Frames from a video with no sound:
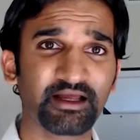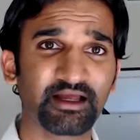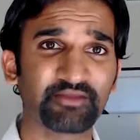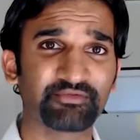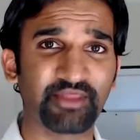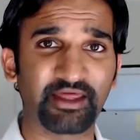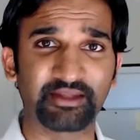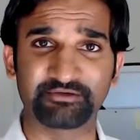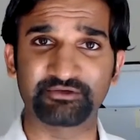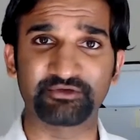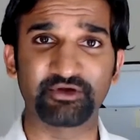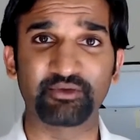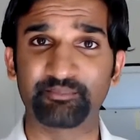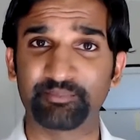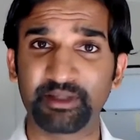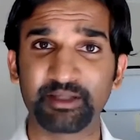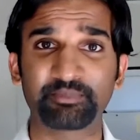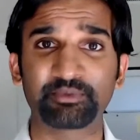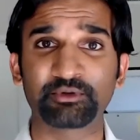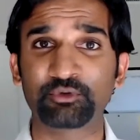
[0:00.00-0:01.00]
That
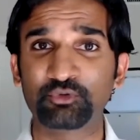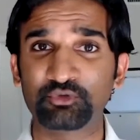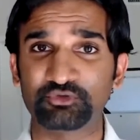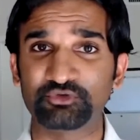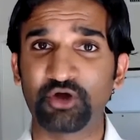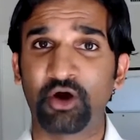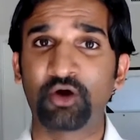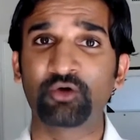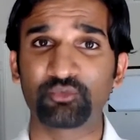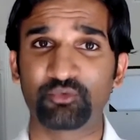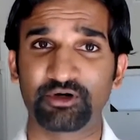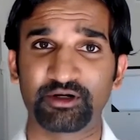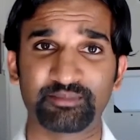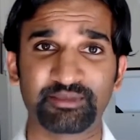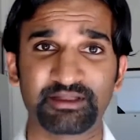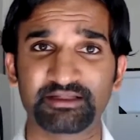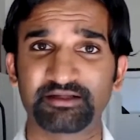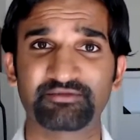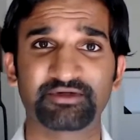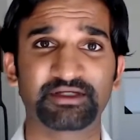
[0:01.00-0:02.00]
people who don't want to
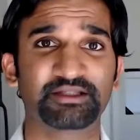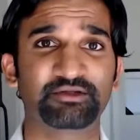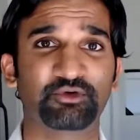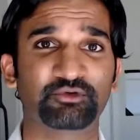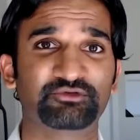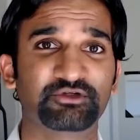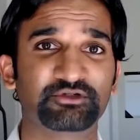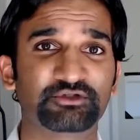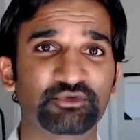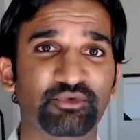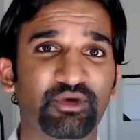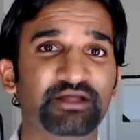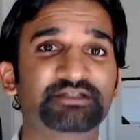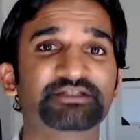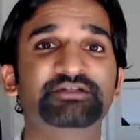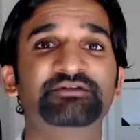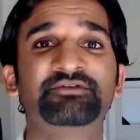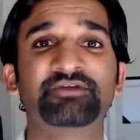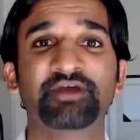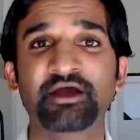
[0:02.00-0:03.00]
be living in those
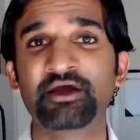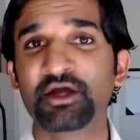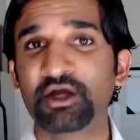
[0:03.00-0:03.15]
situations